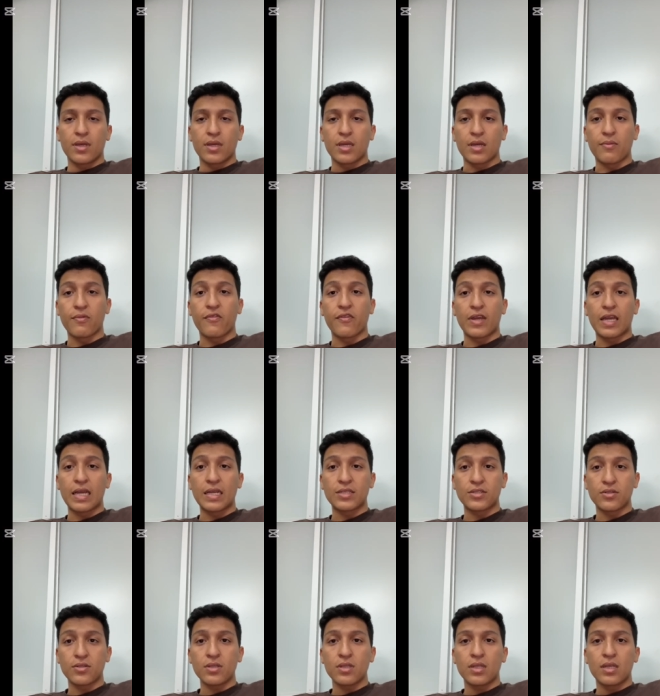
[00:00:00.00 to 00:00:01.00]

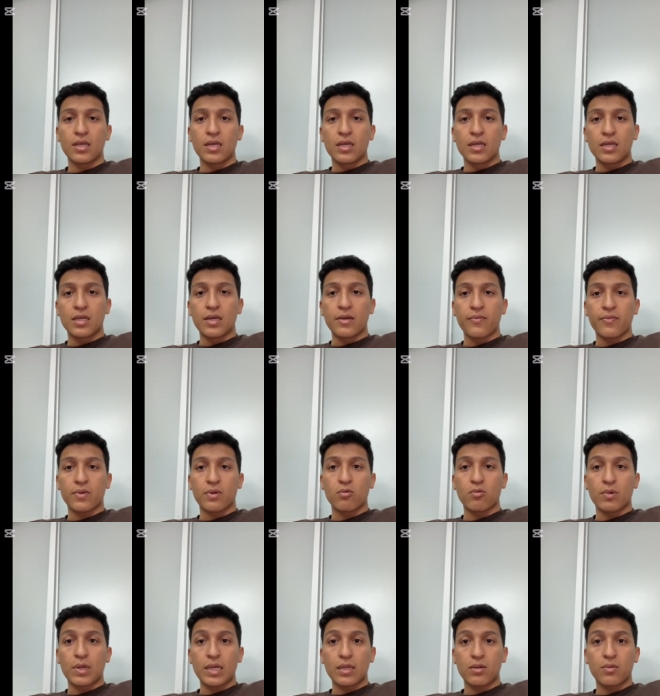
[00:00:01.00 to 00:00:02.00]
gamification give
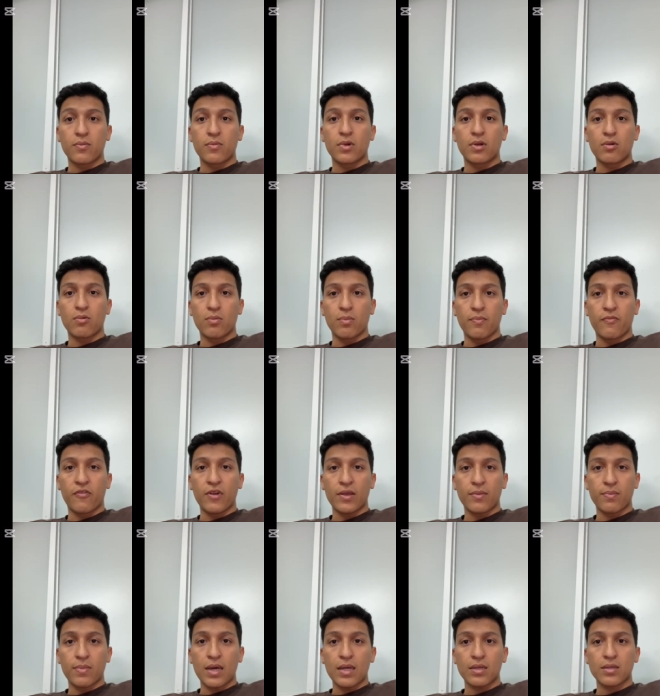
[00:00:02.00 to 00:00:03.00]
quick
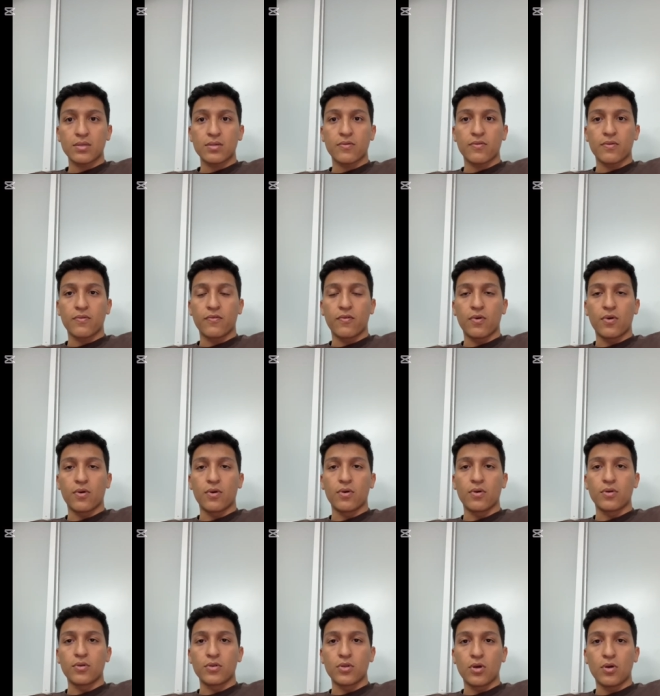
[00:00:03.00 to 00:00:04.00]
feedback
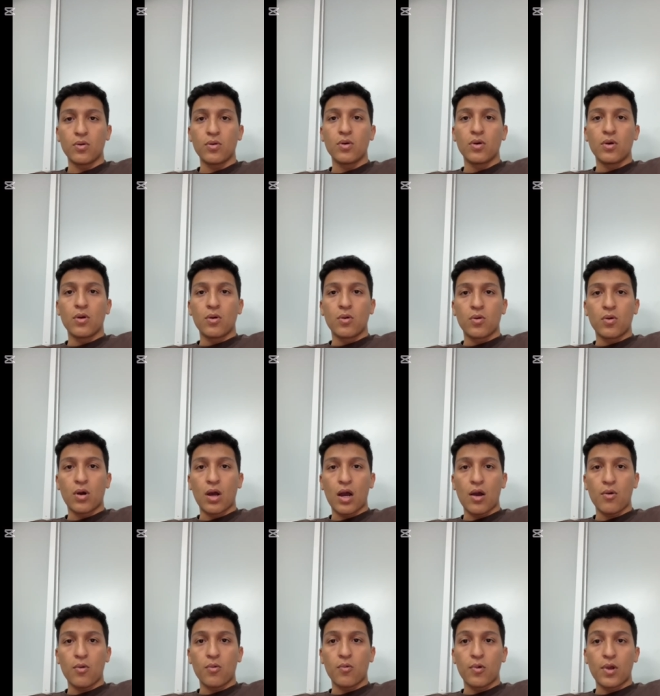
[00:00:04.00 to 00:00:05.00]
for know
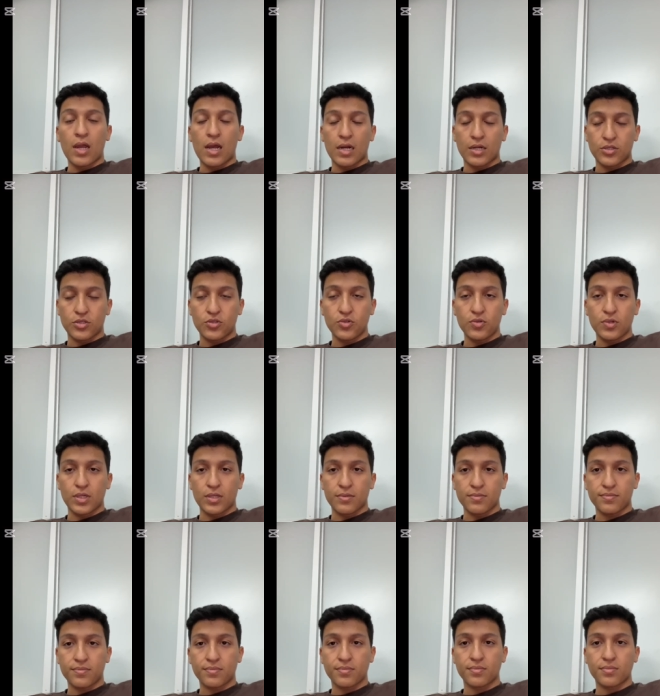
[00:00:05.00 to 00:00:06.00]
how we are
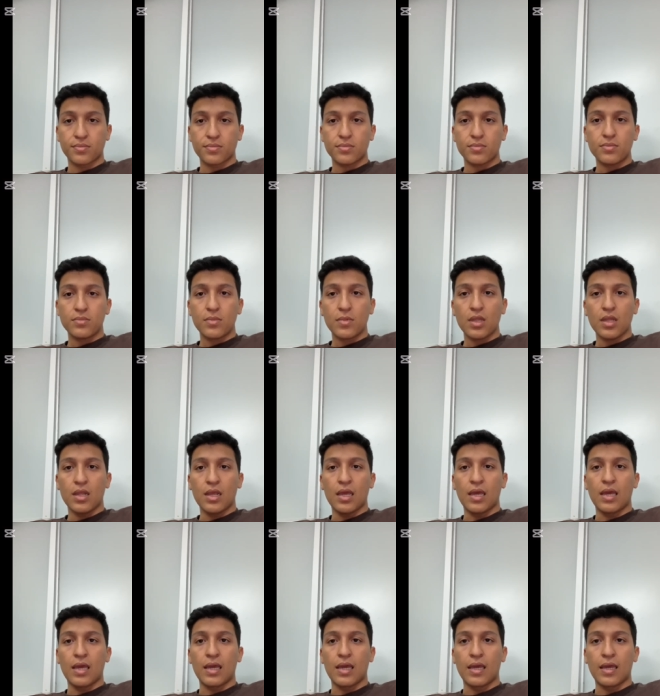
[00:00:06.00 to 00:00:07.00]
doing.
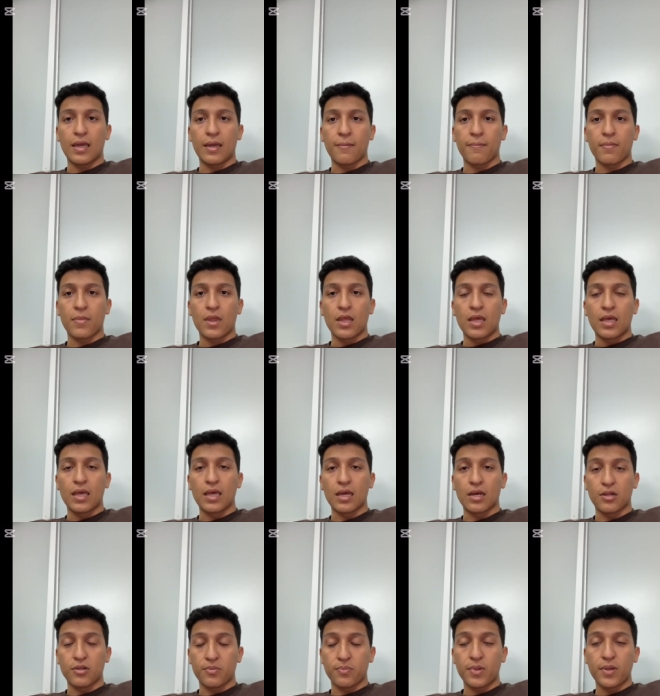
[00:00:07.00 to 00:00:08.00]
It
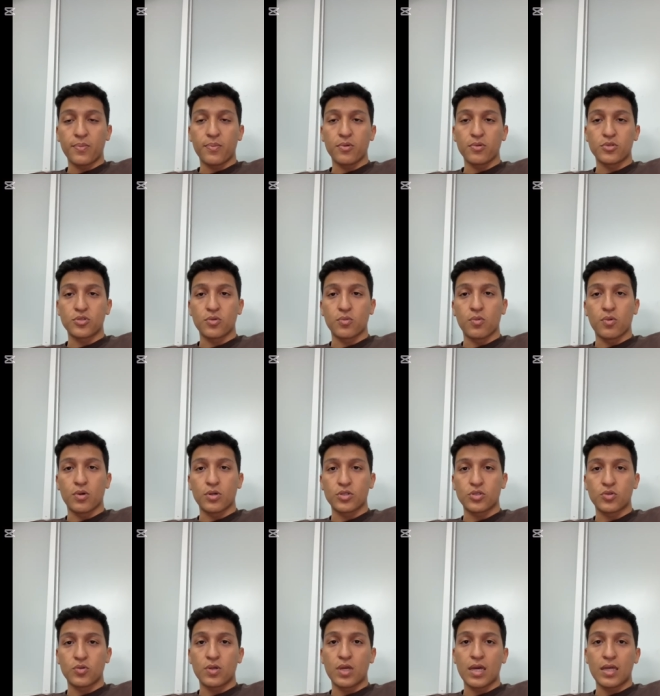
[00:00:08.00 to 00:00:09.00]
helps people to work
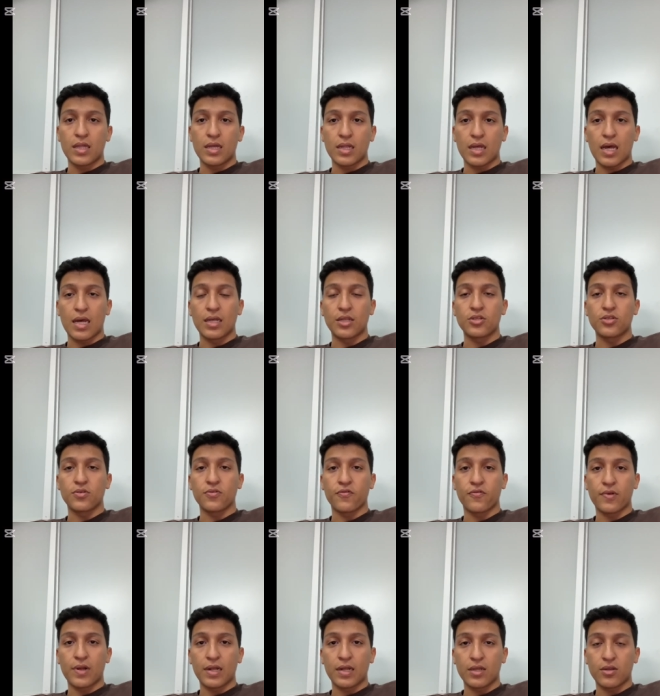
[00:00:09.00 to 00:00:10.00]
together and do
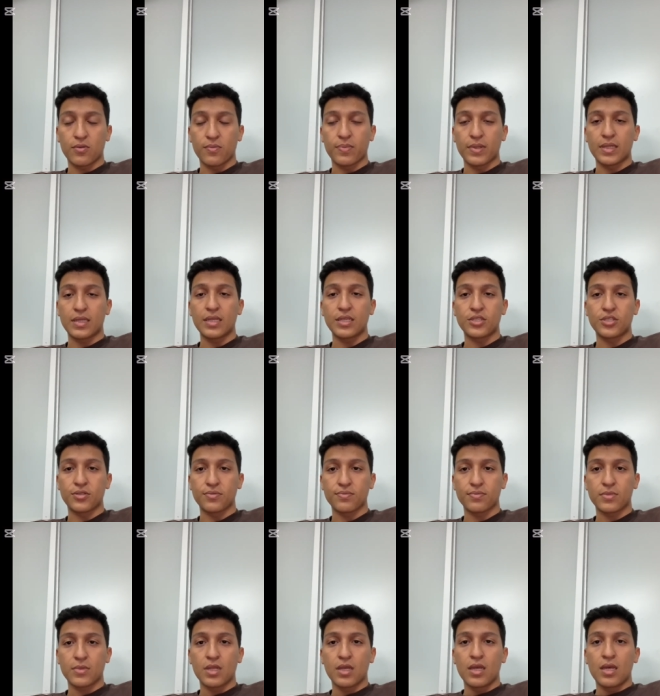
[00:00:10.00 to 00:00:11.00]
friendly competition,
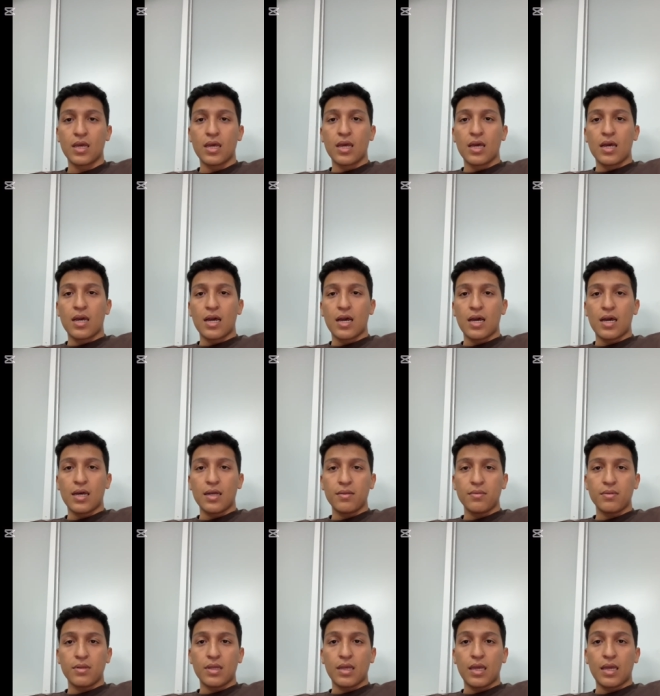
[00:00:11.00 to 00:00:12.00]
and
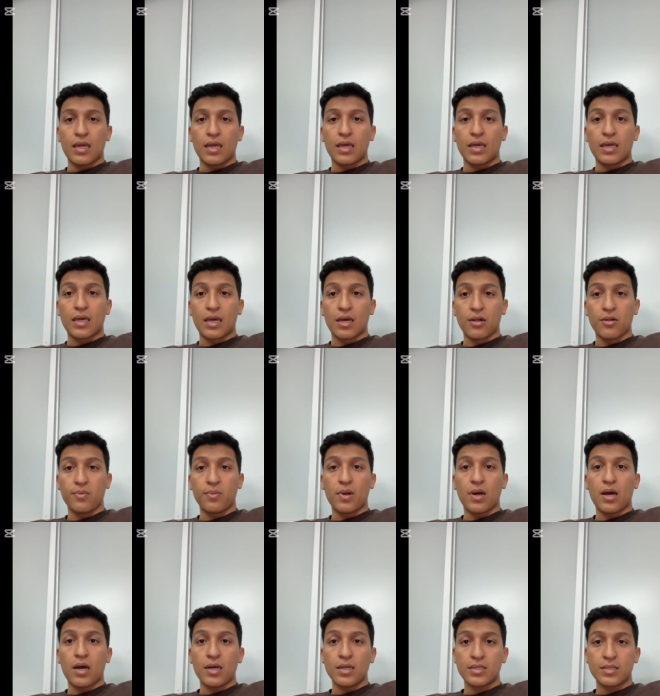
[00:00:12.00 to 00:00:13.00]
it helps
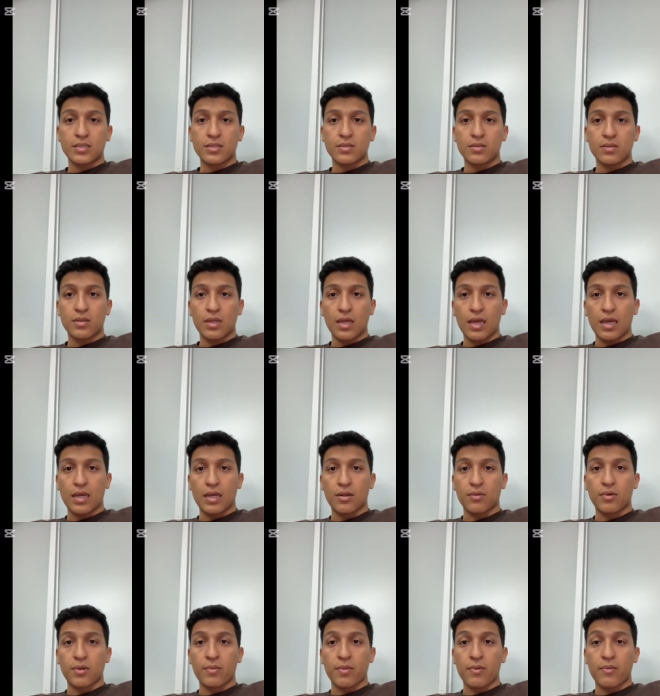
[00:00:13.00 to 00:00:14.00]
us
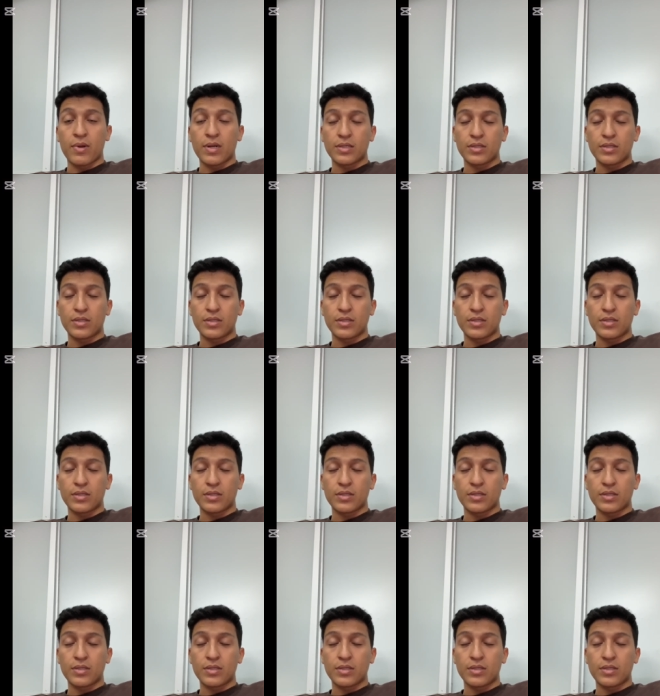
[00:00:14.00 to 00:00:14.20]
remember